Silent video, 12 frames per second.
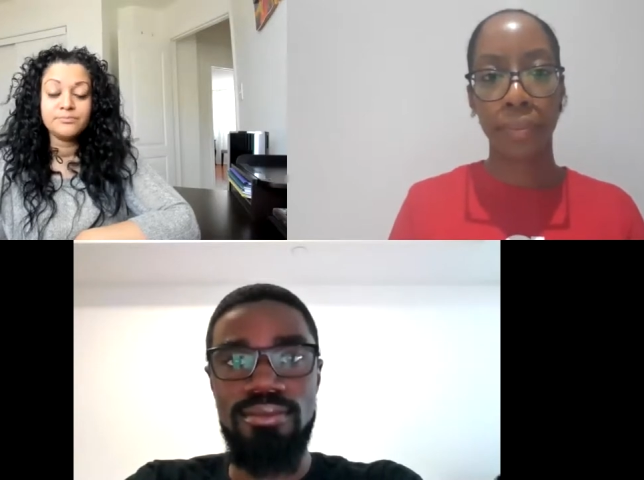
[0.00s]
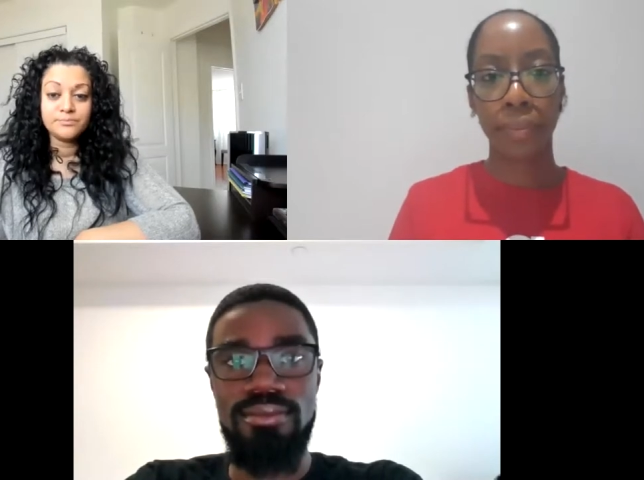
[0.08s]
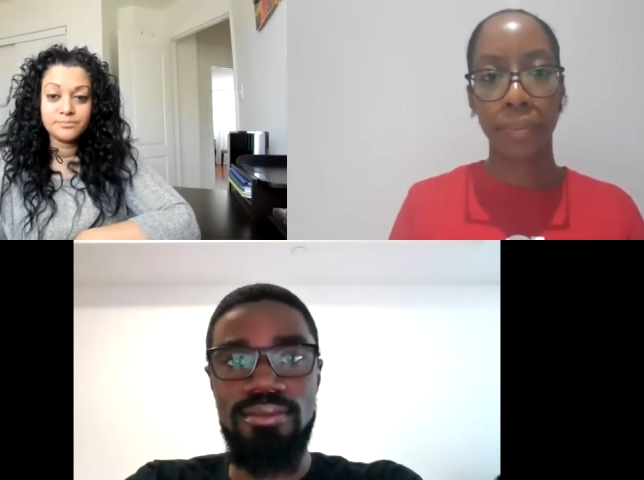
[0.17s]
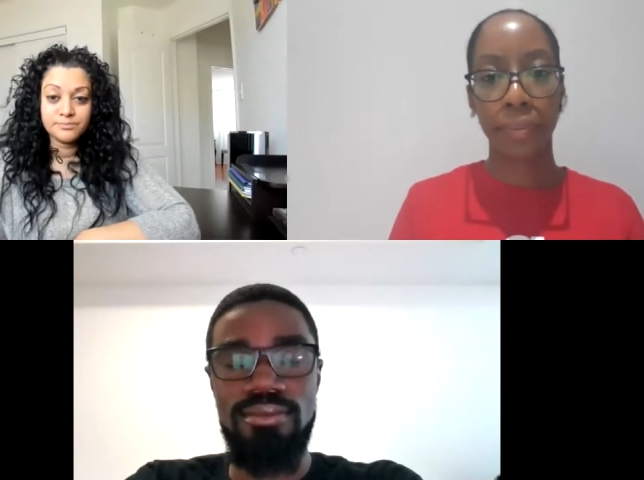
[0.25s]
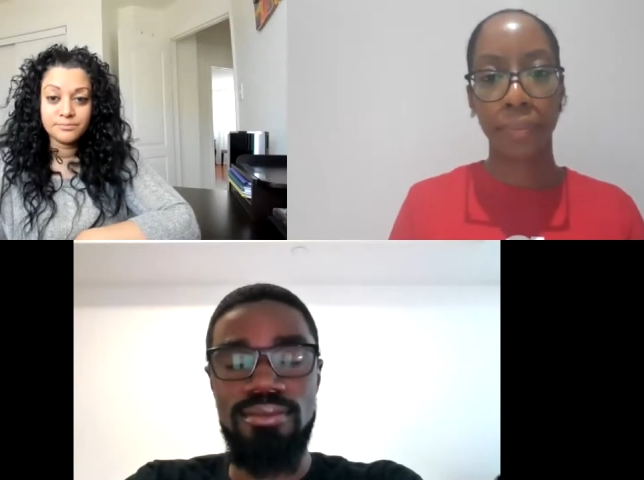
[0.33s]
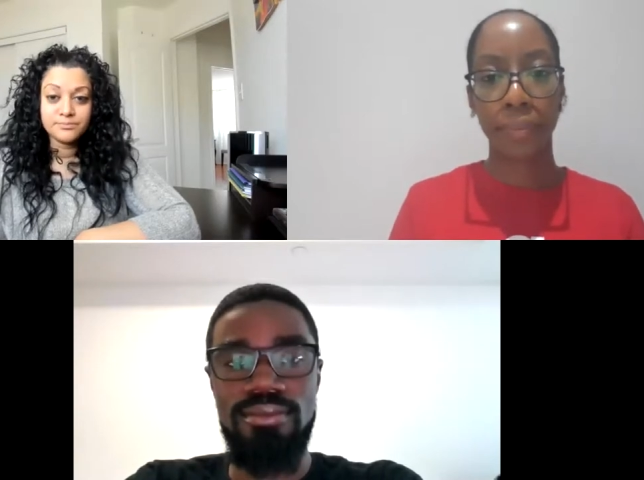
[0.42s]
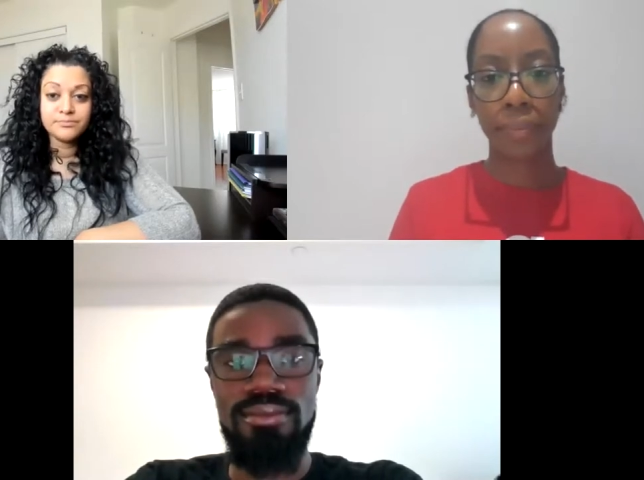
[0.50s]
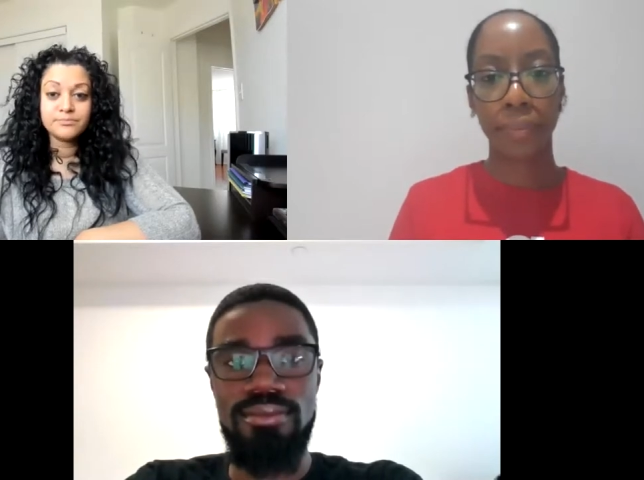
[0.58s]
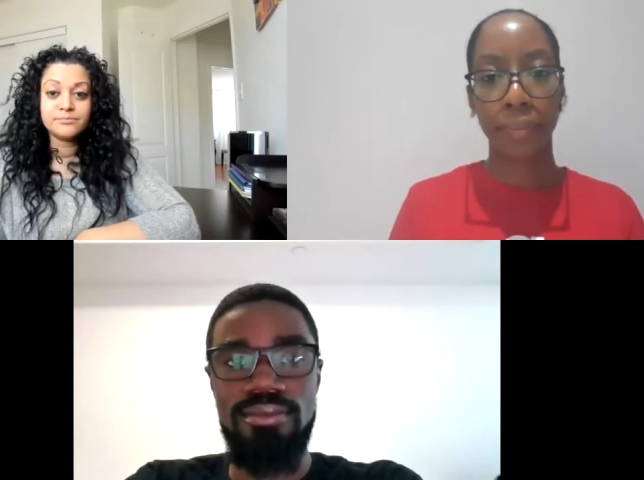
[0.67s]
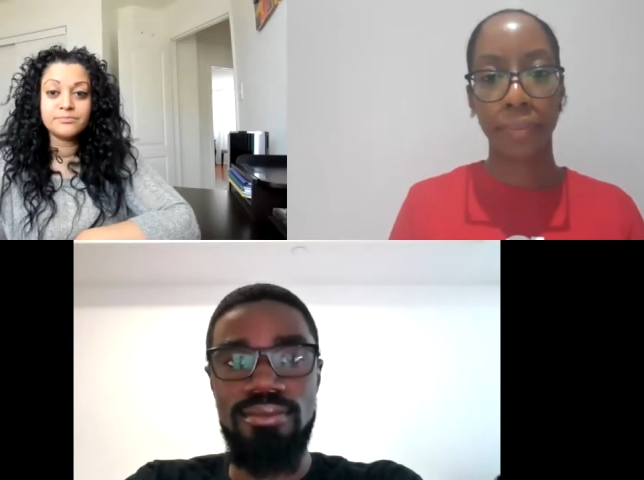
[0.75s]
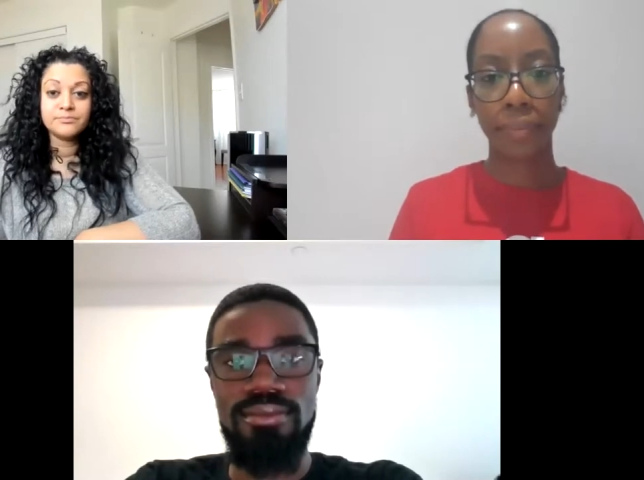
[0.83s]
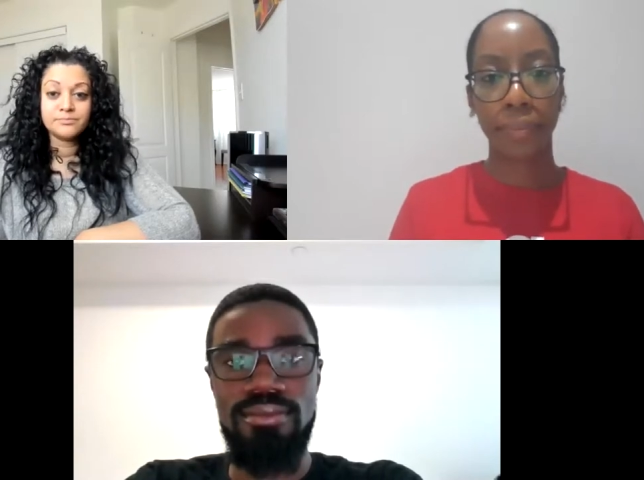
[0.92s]

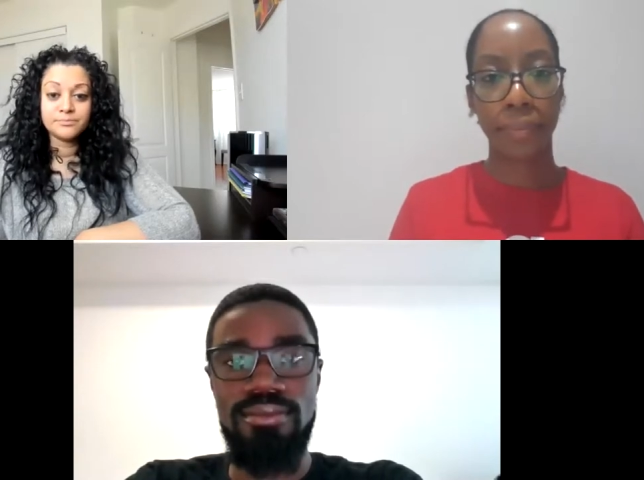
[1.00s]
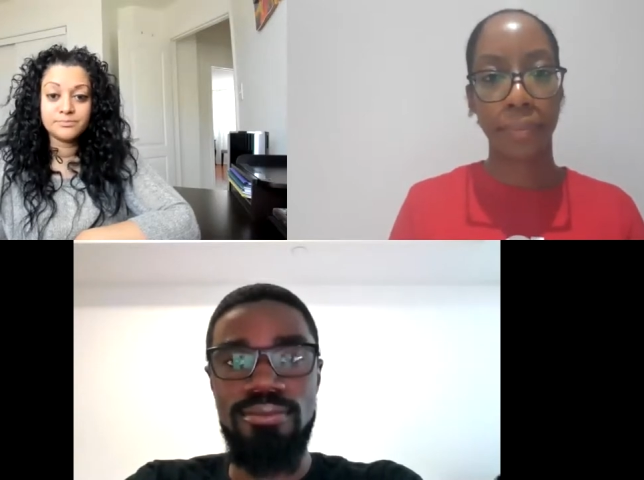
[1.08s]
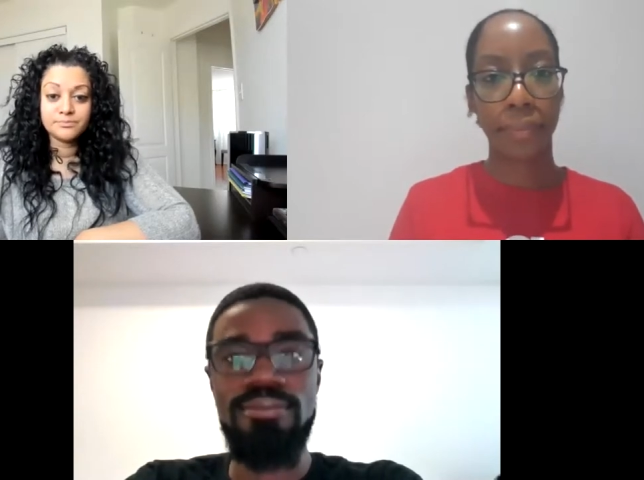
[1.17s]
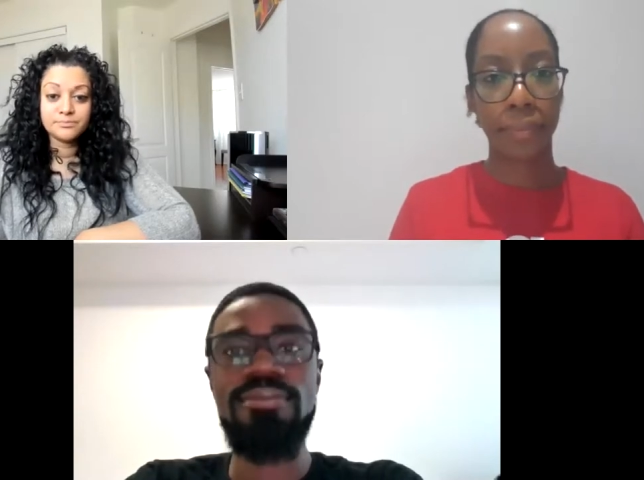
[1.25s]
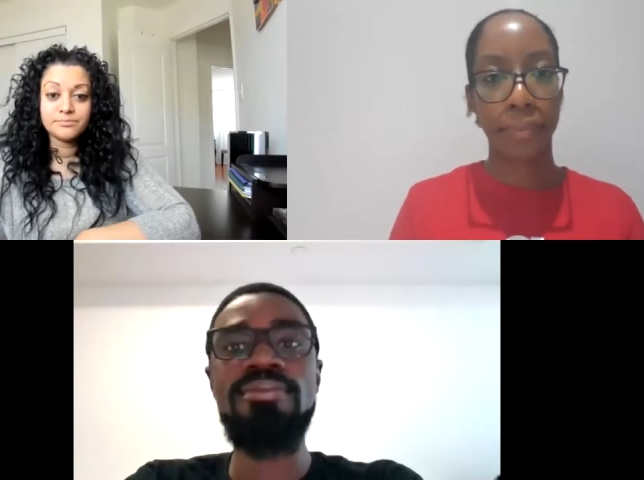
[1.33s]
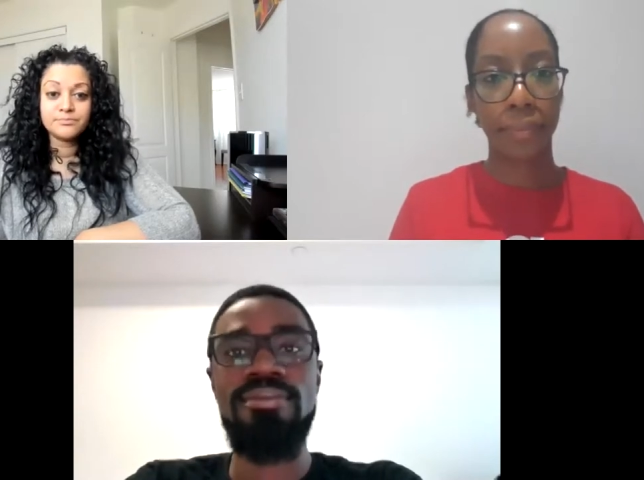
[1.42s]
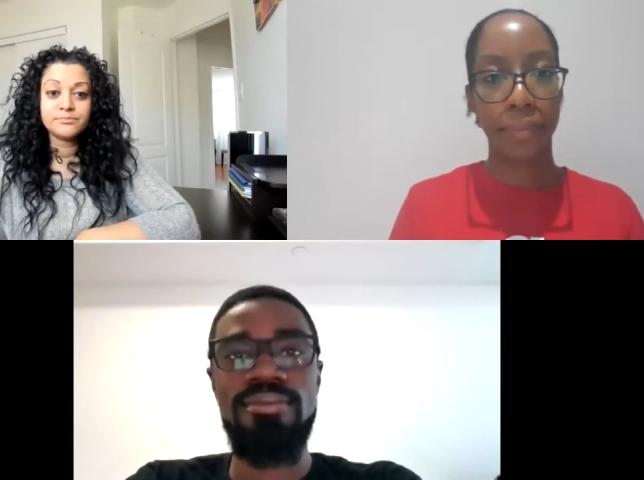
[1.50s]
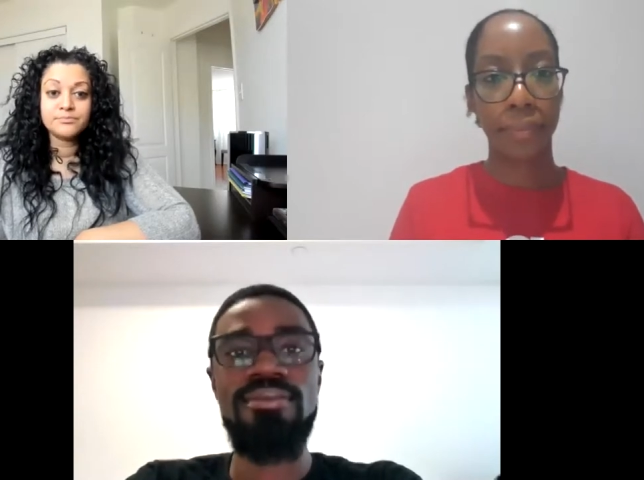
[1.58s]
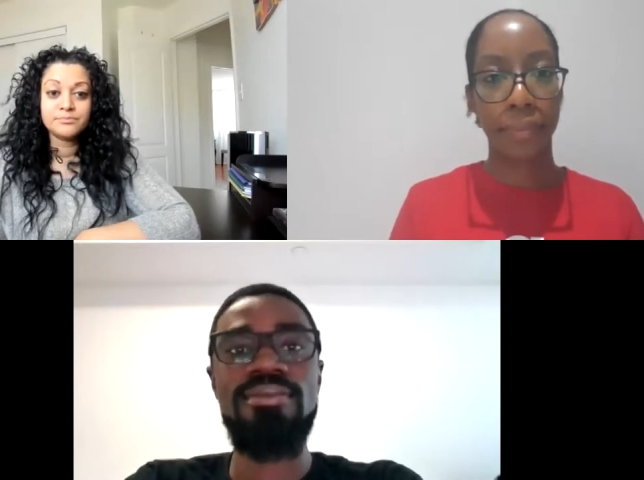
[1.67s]
Nobody speaks.